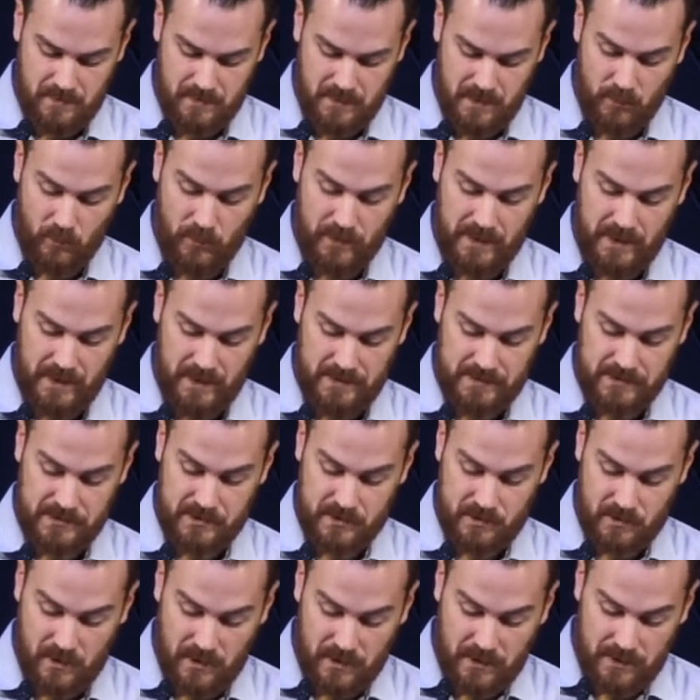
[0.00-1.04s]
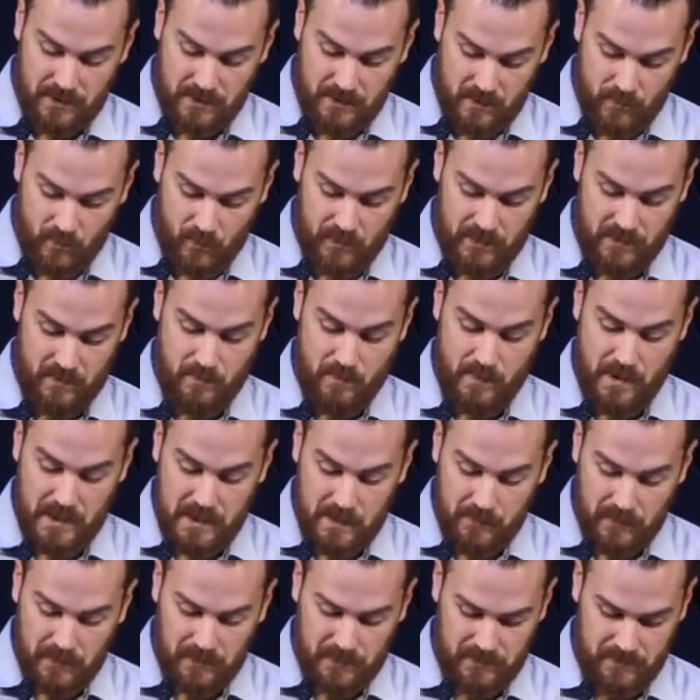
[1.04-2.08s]
And when they had struck them with many
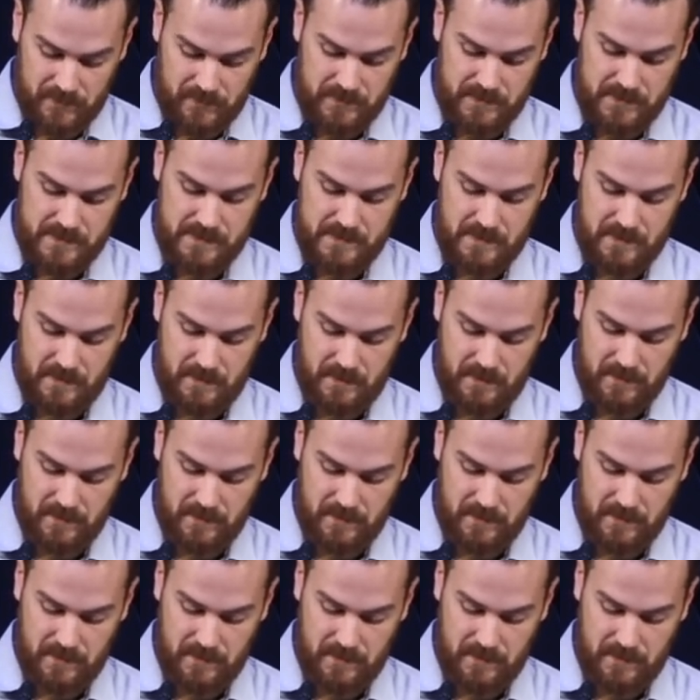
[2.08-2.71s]
blows,